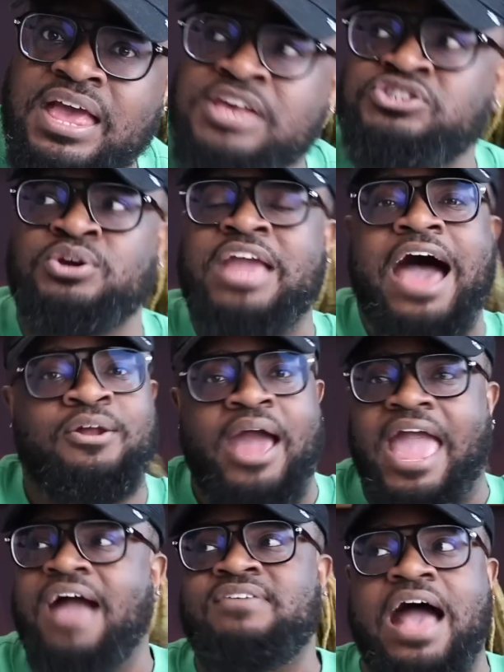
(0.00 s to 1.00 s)
So y'all
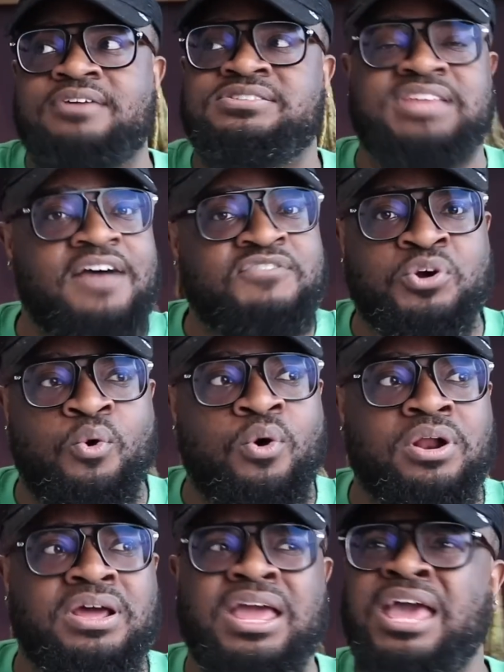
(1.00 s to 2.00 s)
don't have y'all stuff in
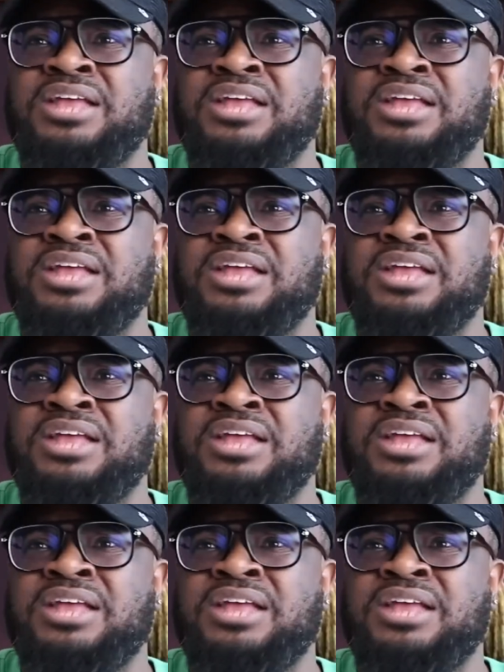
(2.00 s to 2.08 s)
order